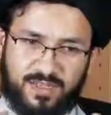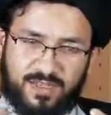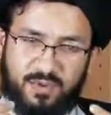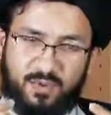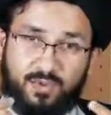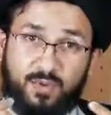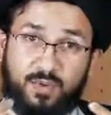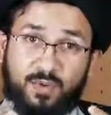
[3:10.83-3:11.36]

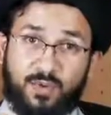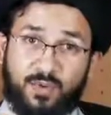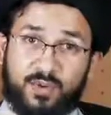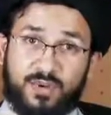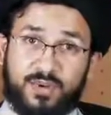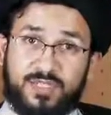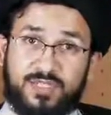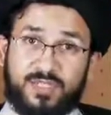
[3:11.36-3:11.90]
the
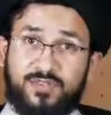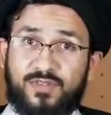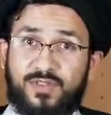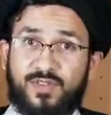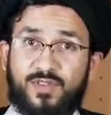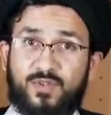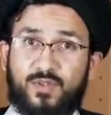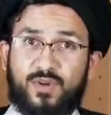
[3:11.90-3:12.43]
words of
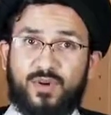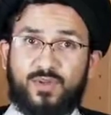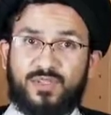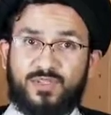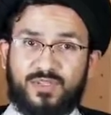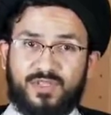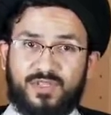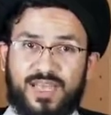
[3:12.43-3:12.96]
this
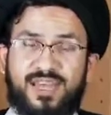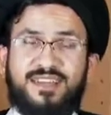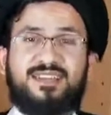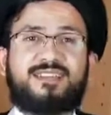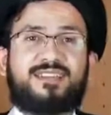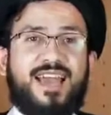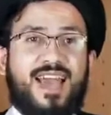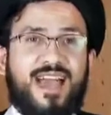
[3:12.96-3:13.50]
person and
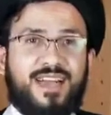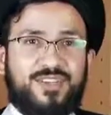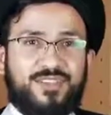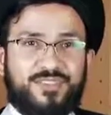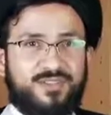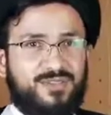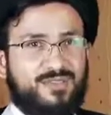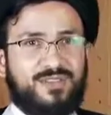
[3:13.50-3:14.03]
his
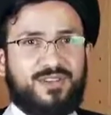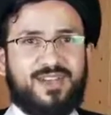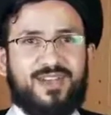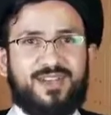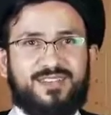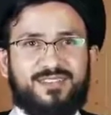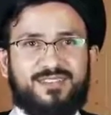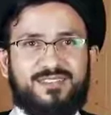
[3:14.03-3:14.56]
actions or
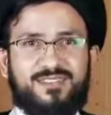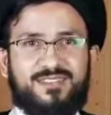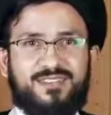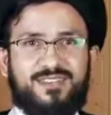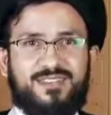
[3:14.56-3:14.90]
not?